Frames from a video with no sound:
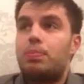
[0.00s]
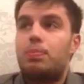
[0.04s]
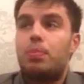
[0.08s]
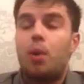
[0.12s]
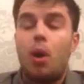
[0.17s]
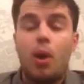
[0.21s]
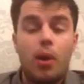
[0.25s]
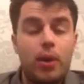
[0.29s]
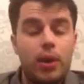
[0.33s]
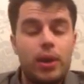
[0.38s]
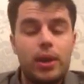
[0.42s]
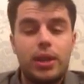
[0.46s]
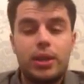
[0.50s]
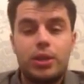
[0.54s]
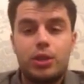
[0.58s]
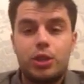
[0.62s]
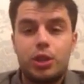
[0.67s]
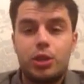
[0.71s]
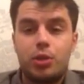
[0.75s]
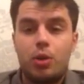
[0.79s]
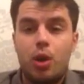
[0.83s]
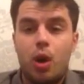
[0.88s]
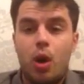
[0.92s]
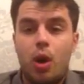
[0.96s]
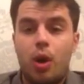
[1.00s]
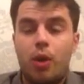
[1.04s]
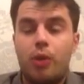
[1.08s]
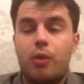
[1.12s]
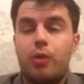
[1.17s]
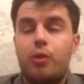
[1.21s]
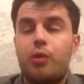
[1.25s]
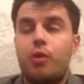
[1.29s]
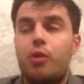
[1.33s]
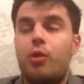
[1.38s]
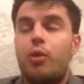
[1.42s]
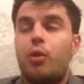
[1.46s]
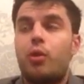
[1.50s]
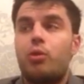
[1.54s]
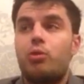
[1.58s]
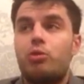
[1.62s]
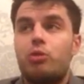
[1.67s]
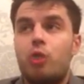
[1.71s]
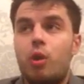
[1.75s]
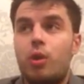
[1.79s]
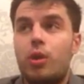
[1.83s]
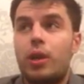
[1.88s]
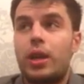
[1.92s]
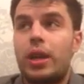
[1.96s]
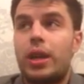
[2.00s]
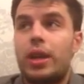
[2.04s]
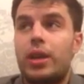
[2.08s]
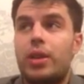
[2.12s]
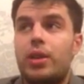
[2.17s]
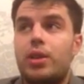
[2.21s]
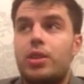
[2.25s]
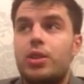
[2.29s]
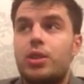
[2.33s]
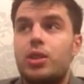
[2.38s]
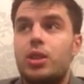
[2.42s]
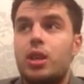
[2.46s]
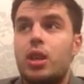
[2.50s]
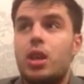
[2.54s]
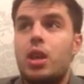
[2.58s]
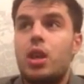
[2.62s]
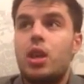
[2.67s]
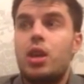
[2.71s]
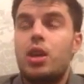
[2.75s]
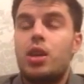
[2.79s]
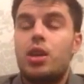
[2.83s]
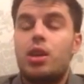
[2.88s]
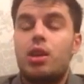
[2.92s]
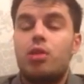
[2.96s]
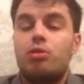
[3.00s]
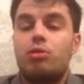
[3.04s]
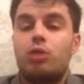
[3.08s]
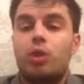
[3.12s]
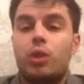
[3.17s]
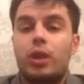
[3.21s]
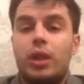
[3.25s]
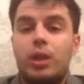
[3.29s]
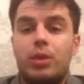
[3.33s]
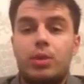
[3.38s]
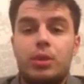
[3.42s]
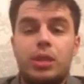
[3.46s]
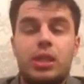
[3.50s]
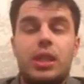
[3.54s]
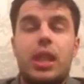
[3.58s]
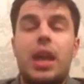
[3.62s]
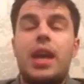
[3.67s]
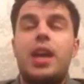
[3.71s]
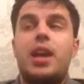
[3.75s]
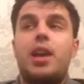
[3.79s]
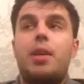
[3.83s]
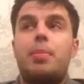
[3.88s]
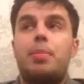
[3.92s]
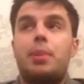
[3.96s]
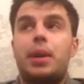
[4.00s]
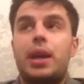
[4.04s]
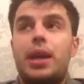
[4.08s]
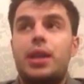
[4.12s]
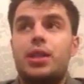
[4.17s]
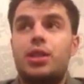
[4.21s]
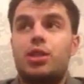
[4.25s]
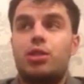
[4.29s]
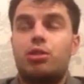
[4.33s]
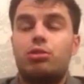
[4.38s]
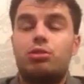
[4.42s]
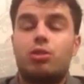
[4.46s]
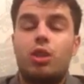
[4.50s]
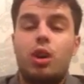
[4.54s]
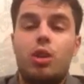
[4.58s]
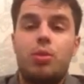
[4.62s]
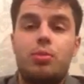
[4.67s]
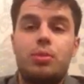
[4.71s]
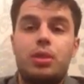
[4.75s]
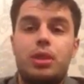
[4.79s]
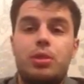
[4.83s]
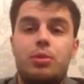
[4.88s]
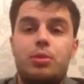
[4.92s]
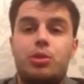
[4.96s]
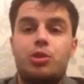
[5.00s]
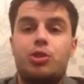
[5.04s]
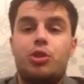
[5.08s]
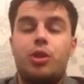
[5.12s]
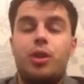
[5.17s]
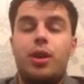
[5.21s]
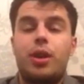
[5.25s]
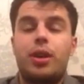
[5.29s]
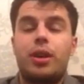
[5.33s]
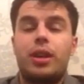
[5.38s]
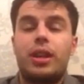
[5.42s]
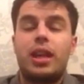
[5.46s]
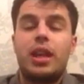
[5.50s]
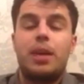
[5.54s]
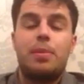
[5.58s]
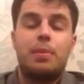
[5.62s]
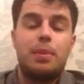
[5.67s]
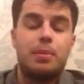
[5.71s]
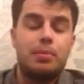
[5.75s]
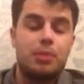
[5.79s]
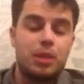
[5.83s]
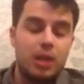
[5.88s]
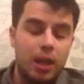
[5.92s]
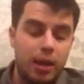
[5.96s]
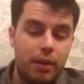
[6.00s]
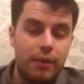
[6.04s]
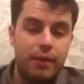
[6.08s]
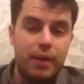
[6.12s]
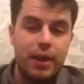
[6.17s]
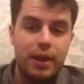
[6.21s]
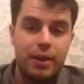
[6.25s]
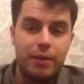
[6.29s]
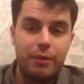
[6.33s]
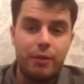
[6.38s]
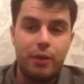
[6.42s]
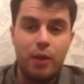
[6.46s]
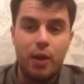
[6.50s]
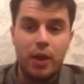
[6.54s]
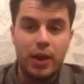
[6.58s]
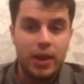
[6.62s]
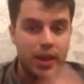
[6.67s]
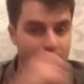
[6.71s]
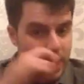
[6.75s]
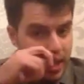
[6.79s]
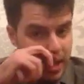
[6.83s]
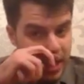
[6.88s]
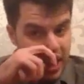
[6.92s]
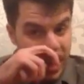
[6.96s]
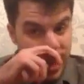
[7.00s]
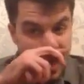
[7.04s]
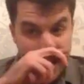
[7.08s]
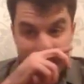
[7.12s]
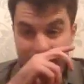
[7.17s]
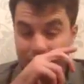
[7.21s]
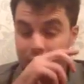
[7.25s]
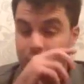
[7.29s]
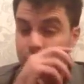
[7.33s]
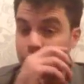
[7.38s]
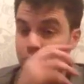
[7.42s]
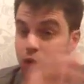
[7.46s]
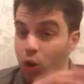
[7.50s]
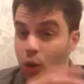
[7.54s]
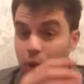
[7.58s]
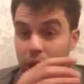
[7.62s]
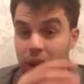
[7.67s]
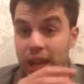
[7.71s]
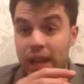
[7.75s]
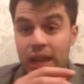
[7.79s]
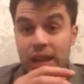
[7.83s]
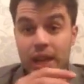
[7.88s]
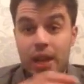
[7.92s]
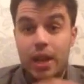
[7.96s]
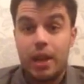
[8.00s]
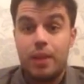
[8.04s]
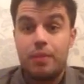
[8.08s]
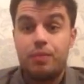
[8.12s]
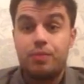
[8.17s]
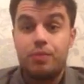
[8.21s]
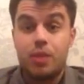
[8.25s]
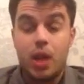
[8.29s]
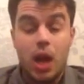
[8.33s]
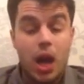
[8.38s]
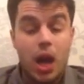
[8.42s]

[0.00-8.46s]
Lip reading: piled in too hard on Rocky, because Rocky was staying up against the ropes. He was trying to keep himself in the fight, and then Rocky